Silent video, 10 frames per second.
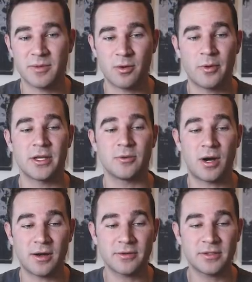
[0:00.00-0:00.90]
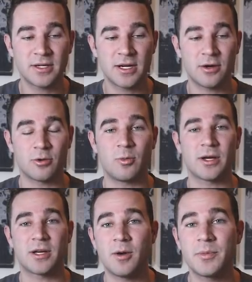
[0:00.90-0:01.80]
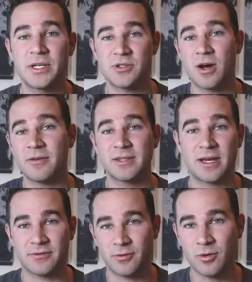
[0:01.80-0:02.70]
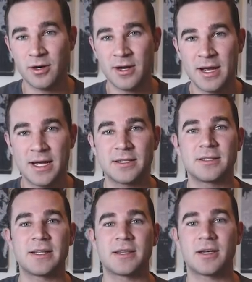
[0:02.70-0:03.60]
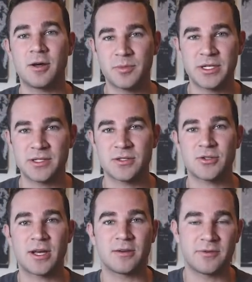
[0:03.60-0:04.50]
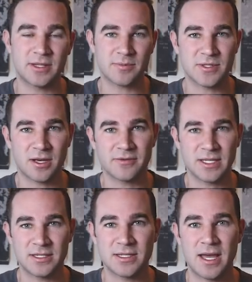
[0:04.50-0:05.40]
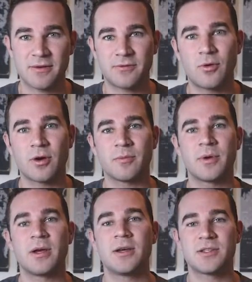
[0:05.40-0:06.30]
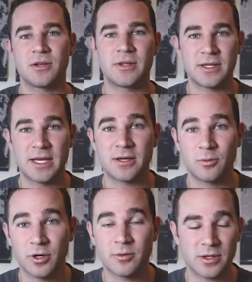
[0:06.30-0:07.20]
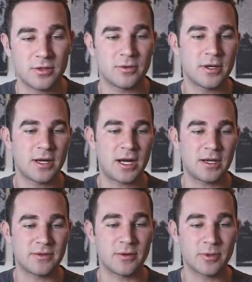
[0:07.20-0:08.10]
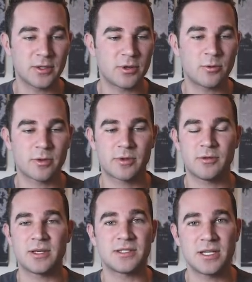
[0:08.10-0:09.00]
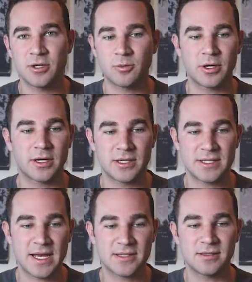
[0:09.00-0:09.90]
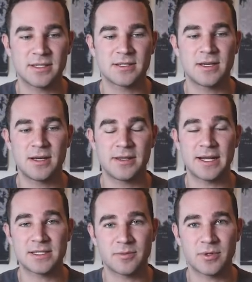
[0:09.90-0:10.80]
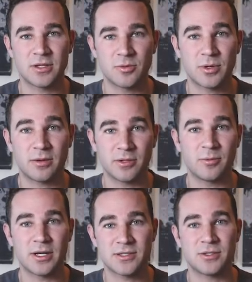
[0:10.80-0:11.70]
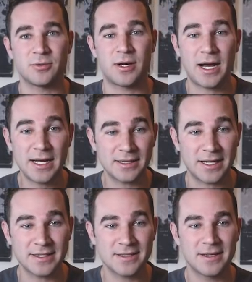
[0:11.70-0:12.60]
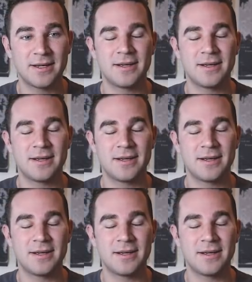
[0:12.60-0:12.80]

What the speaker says: about what you offer or what companies you offer that for, and then let the companies try and fit themselves into that form so that they can work with you. If they really want to work with you, they see your work and it's excellent, that's something that you probably want to highlight